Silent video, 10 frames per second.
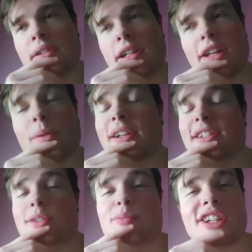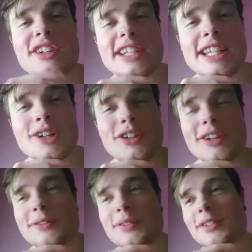Otherwise, you bring your ego along
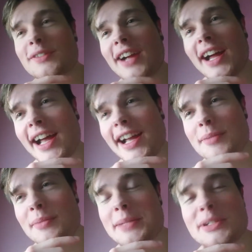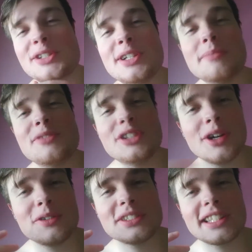for the ride. You become a Jim
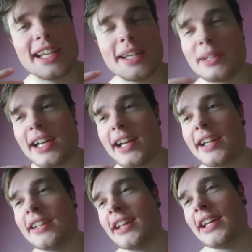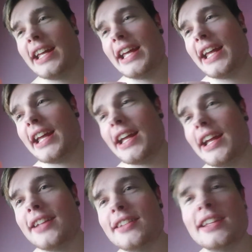Jones type guy,
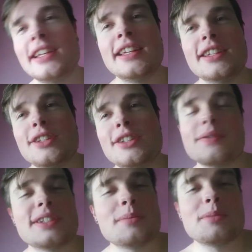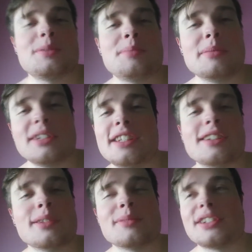and you convince a bunch of people to kill
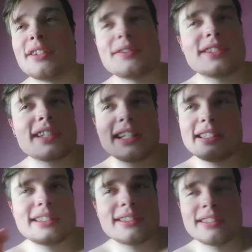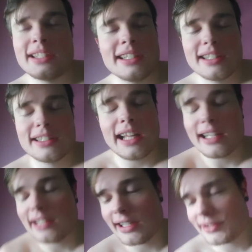themselves. Like it's
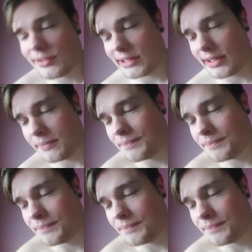not so good.